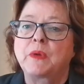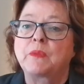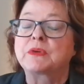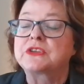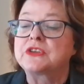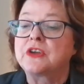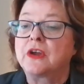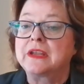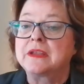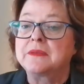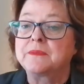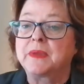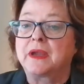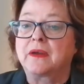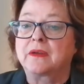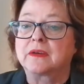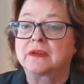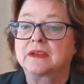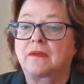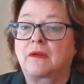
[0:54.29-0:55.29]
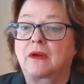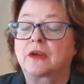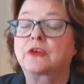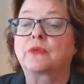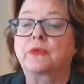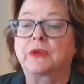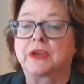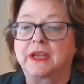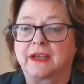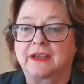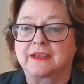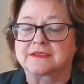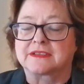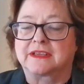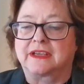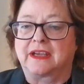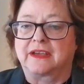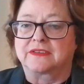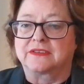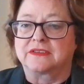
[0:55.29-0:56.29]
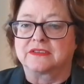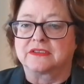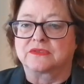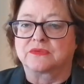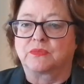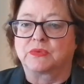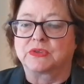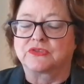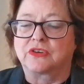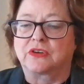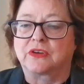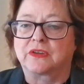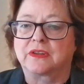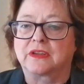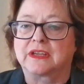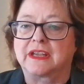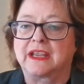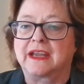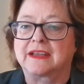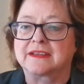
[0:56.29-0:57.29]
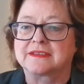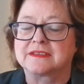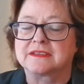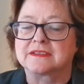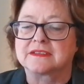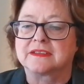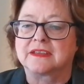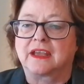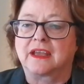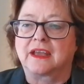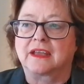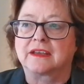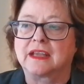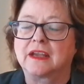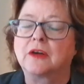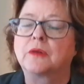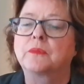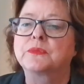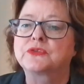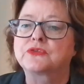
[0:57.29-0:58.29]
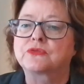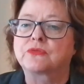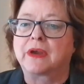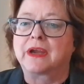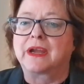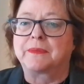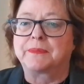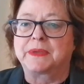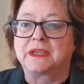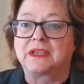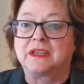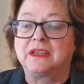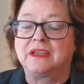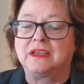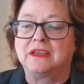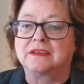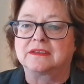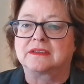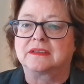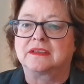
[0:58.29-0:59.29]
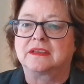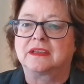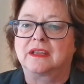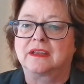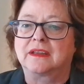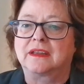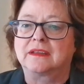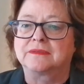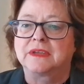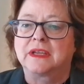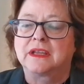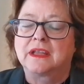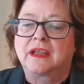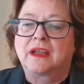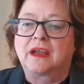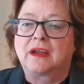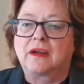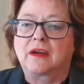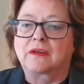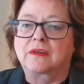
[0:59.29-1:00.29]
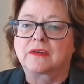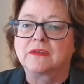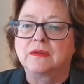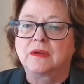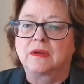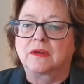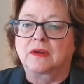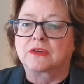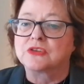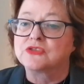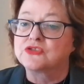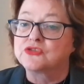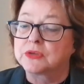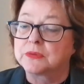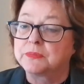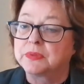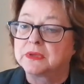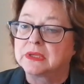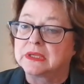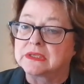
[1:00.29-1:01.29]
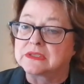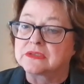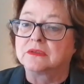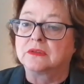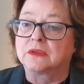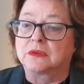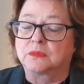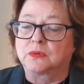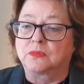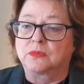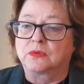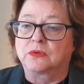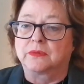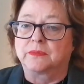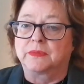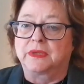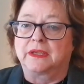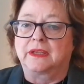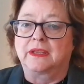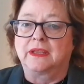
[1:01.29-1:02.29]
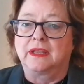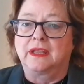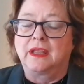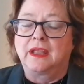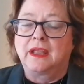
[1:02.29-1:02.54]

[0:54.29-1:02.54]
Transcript: What we're talking about are greenhouse gases, which are the gases that help trap heat and Are, are contributing to global warming.